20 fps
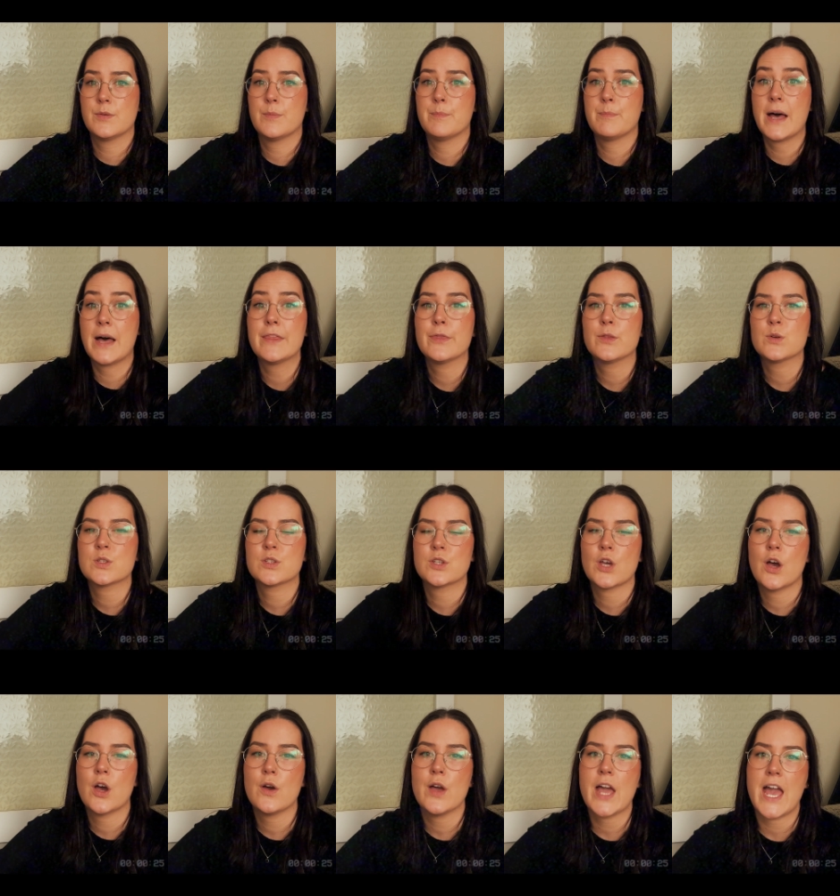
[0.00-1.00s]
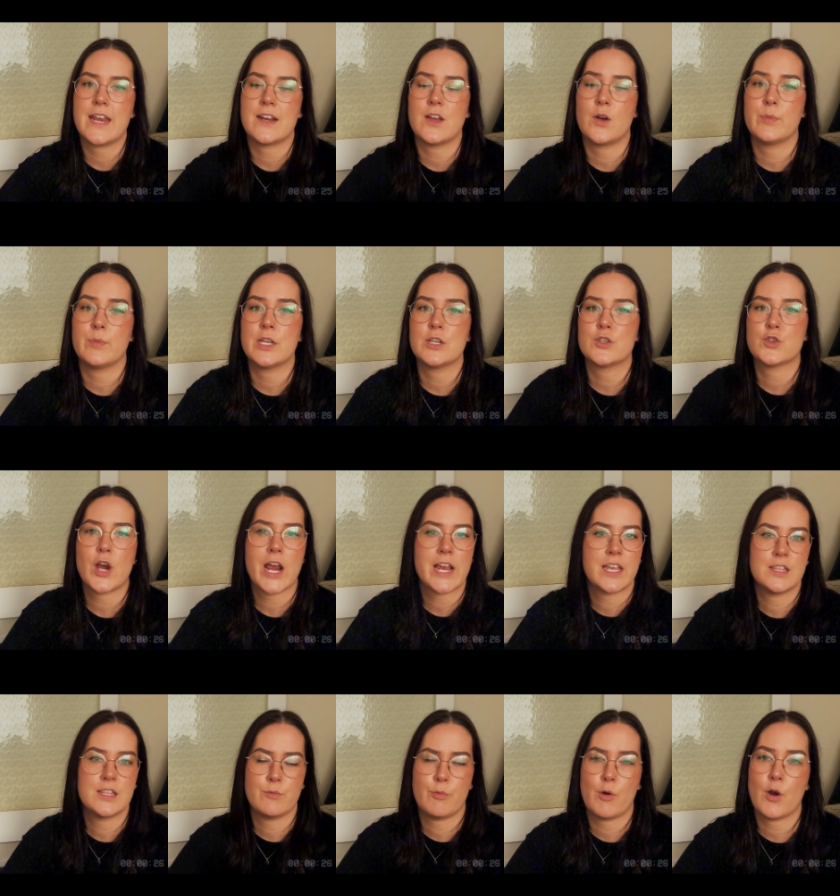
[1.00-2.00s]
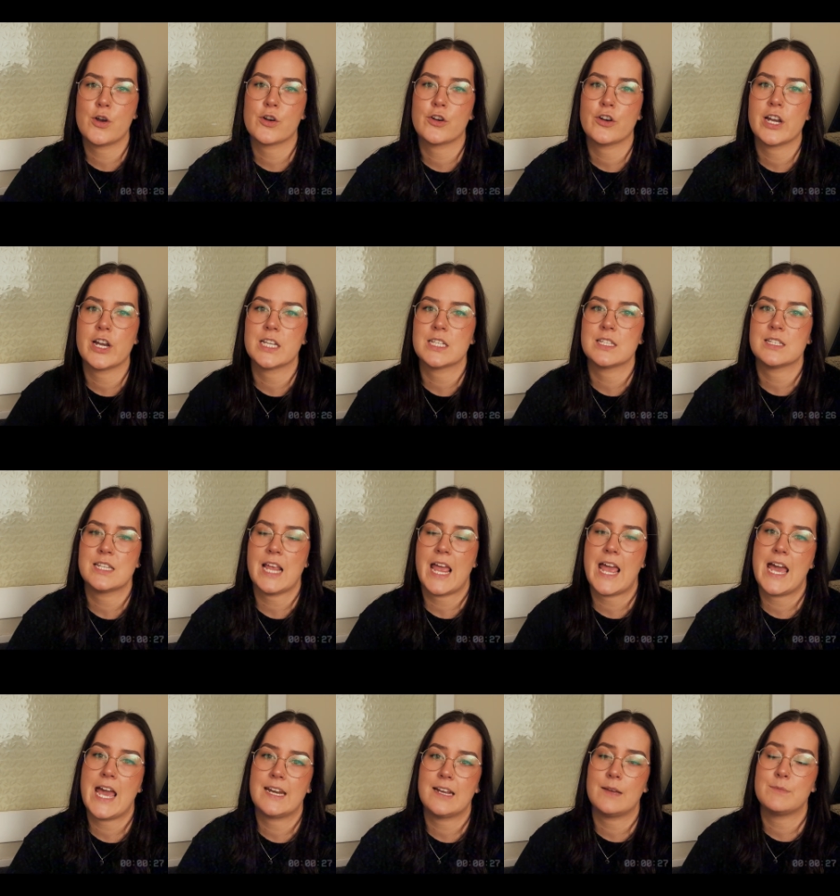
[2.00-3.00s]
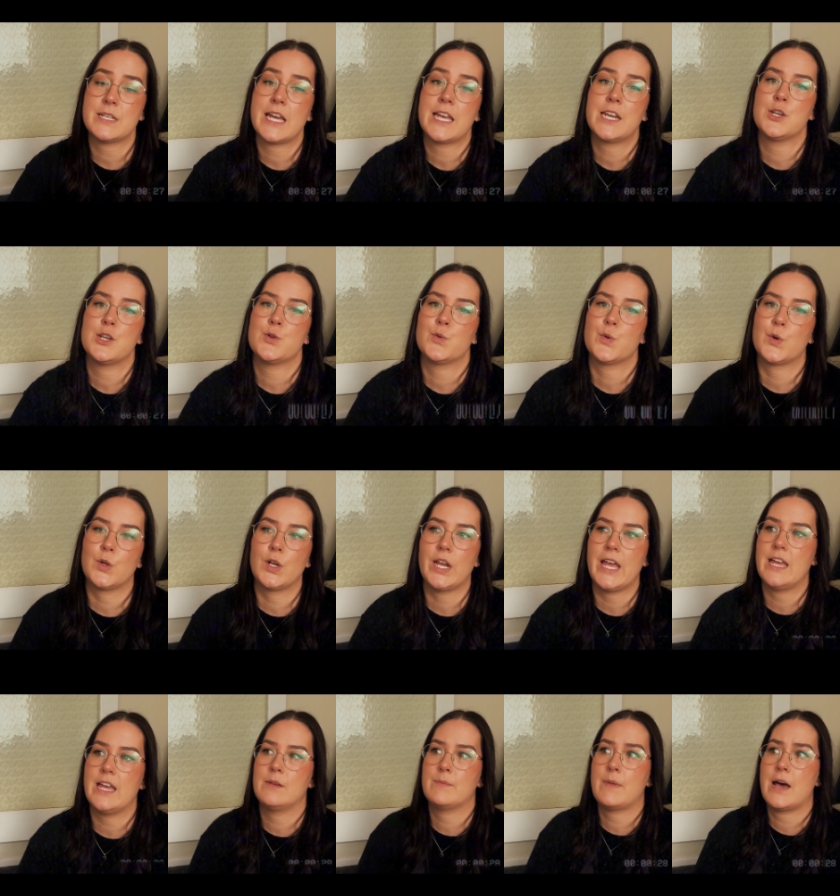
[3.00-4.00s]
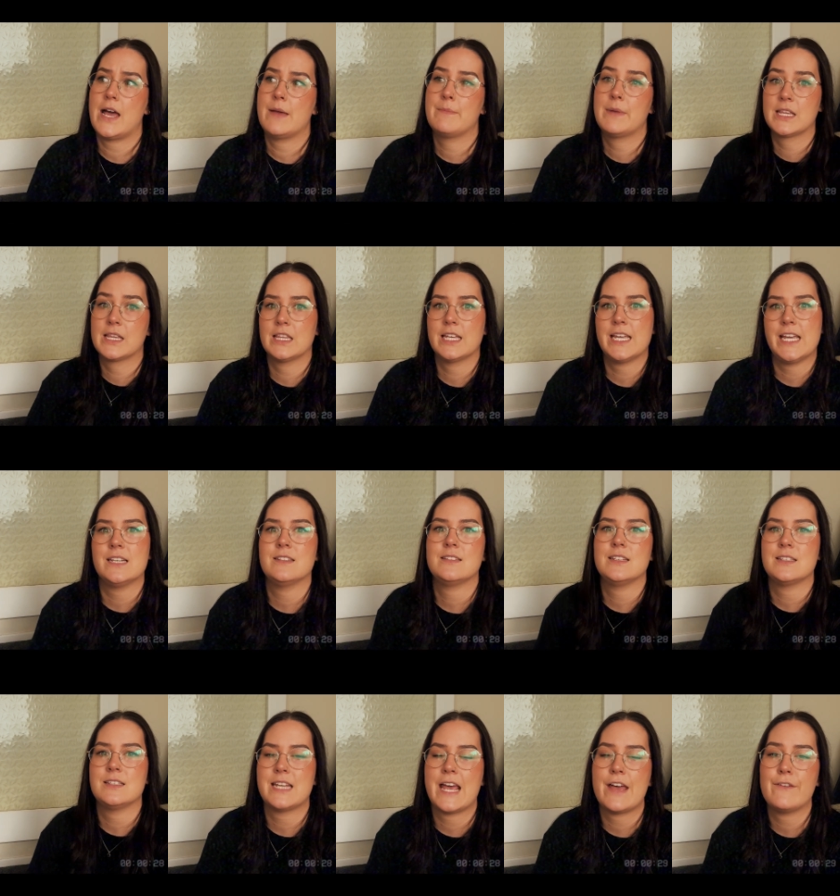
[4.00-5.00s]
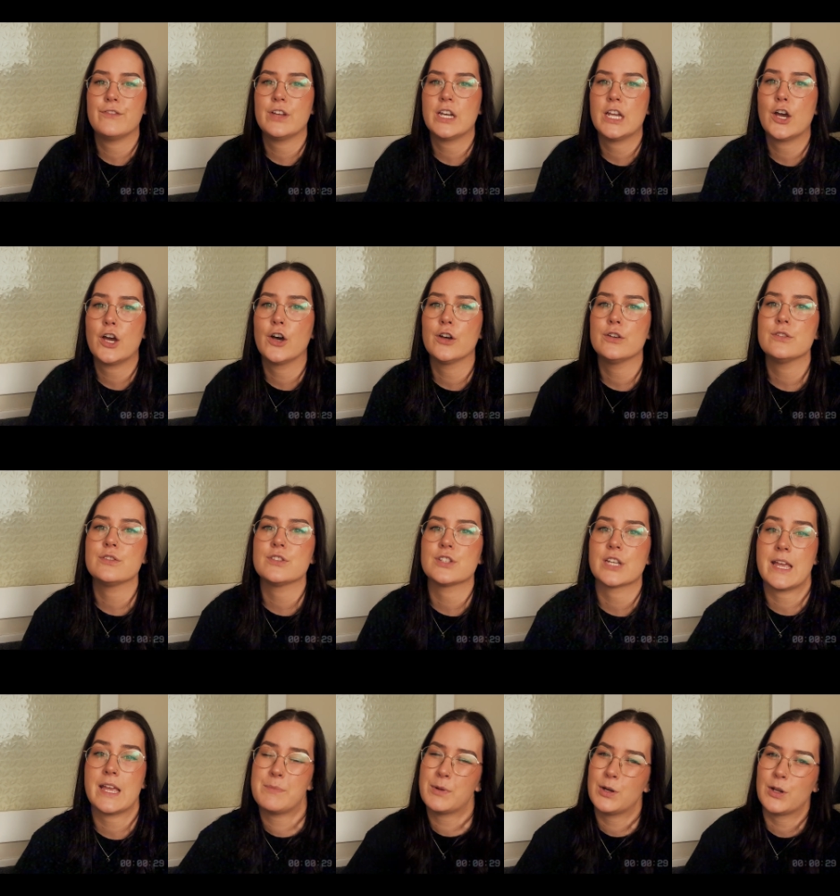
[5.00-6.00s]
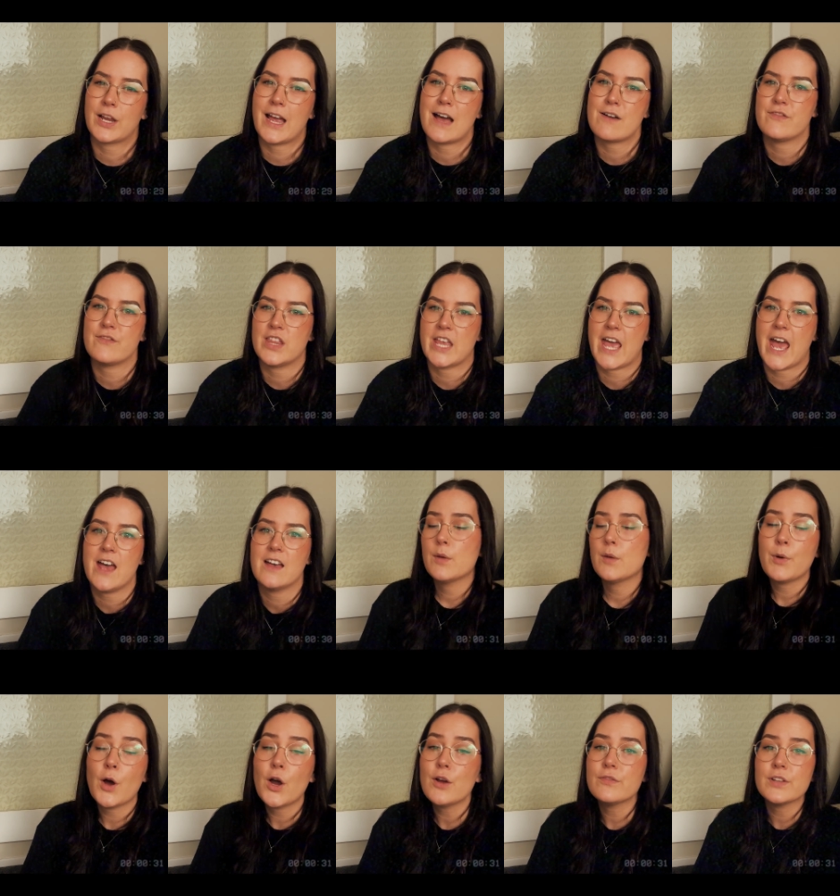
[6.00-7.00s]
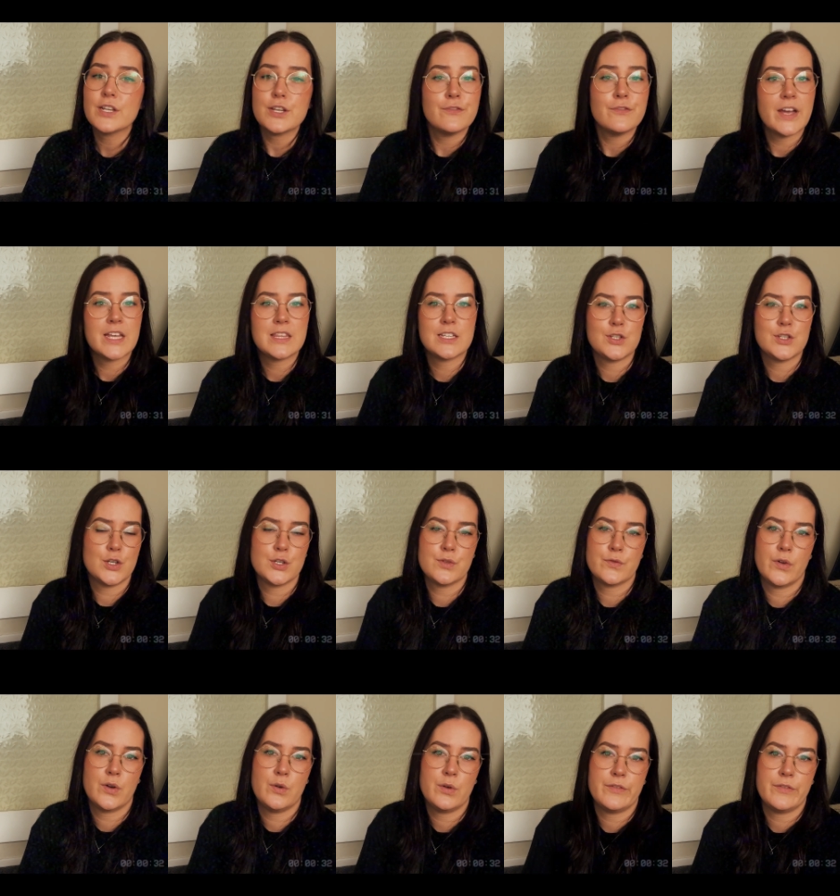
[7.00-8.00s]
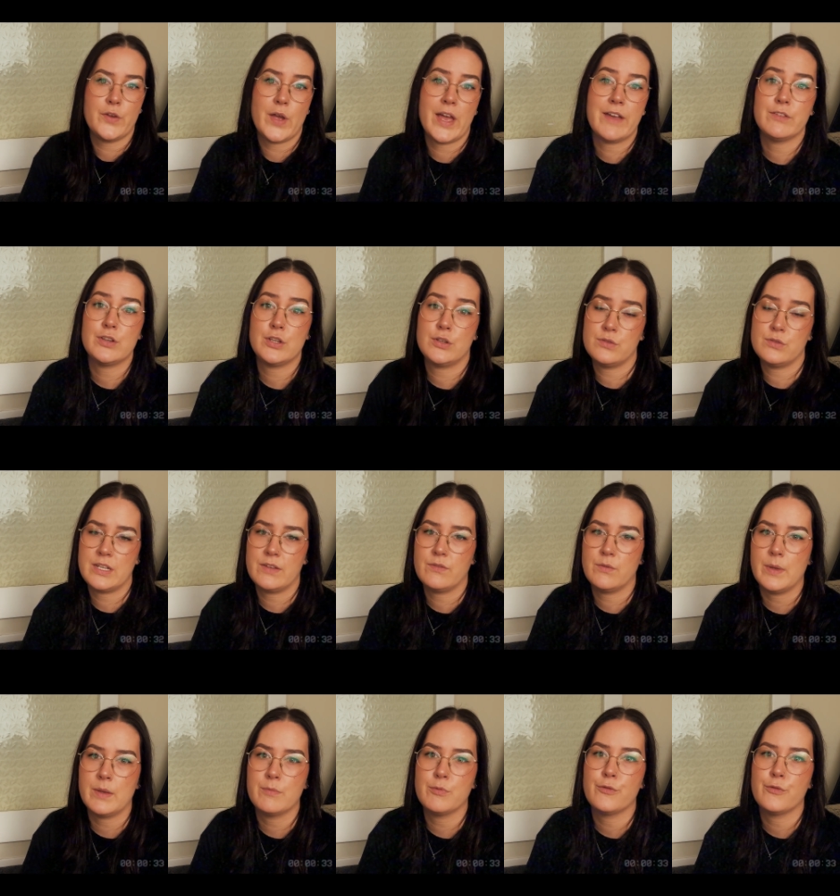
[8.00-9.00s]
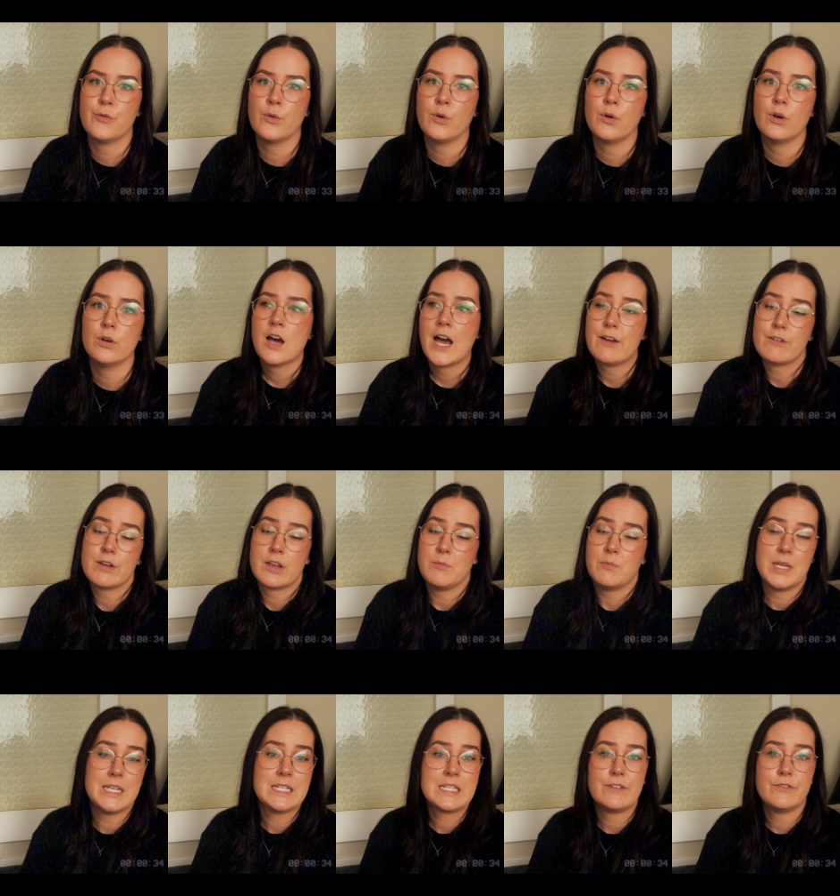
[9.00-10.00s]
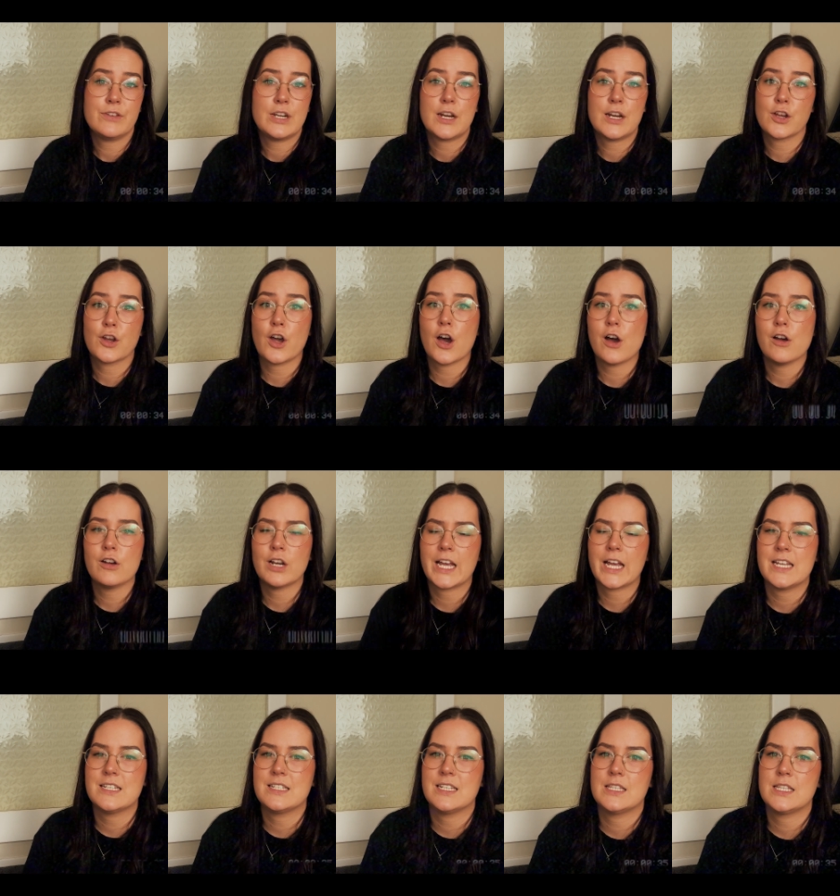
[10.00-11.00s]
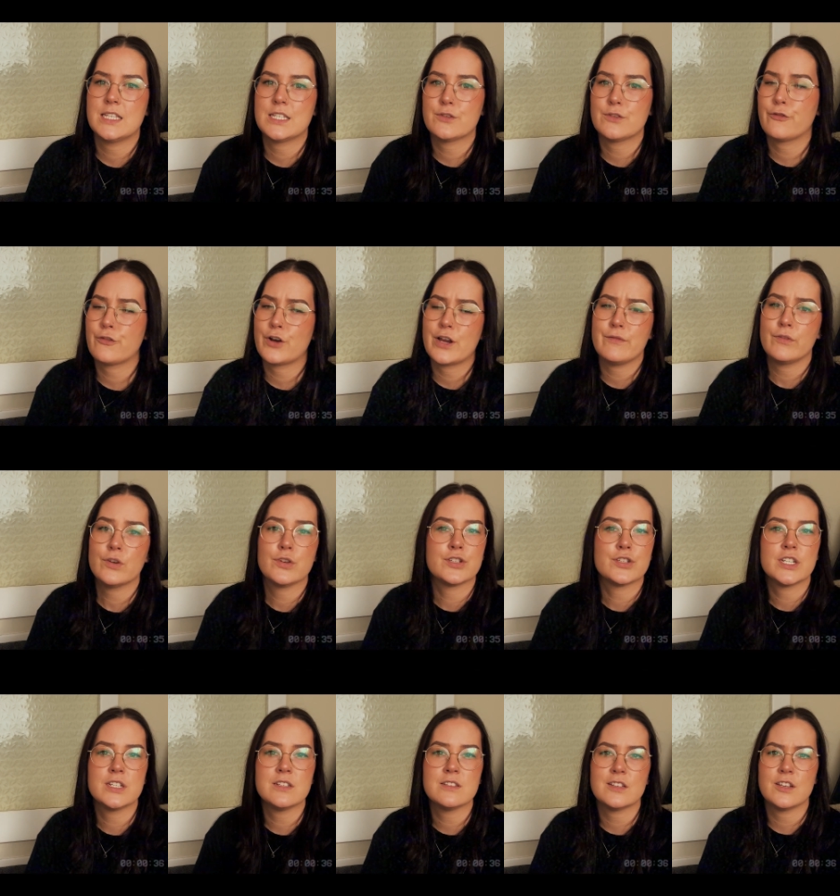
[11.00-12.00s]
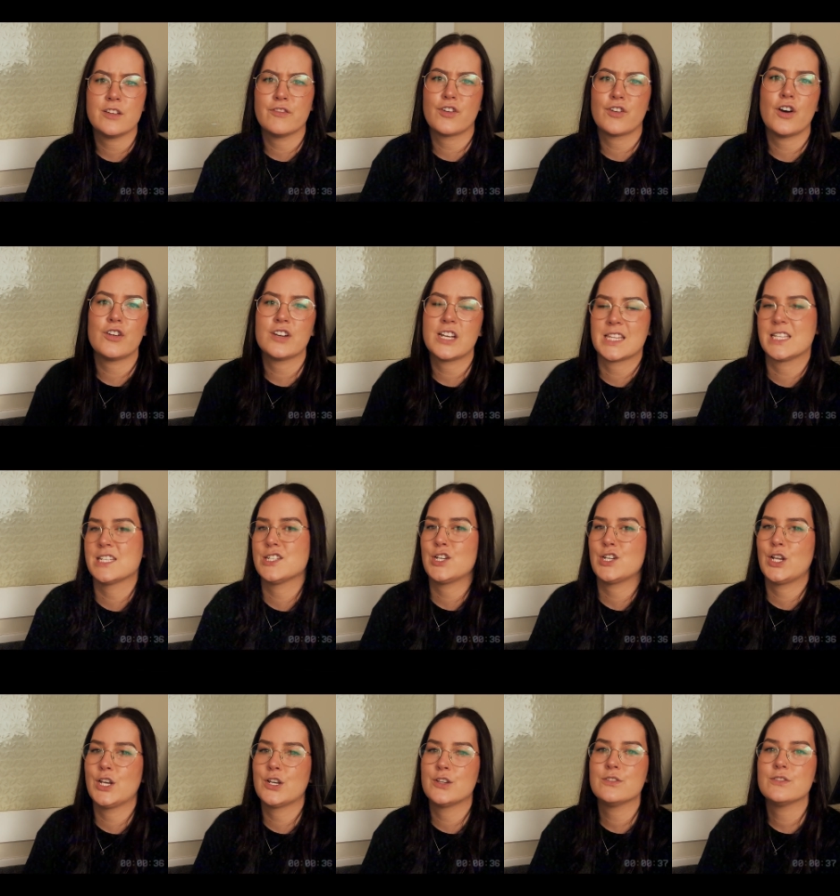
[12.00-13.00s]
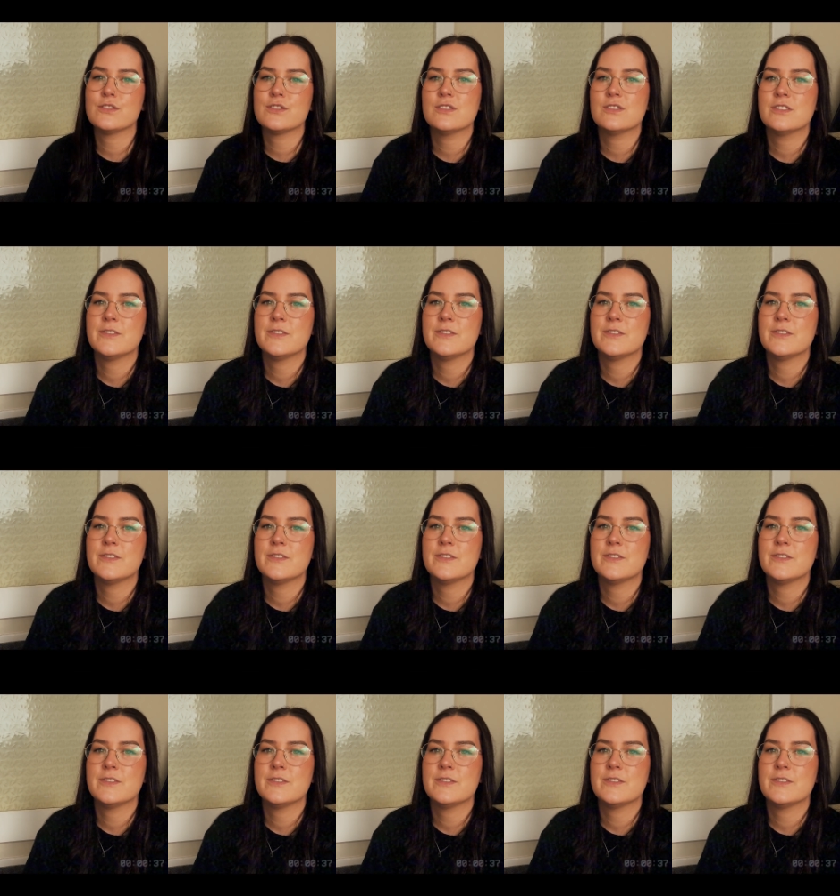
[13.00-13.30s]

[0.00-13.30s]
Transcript: month or so and I'll be tracking the progress and updating you all in my monthly Etsy stat videos, so keep a lookout for that. But hopefully you found this useful. If you haven't used Everbee before, I recommend giving it a go. Like I said, there's a free version, so you've got nothing to lose.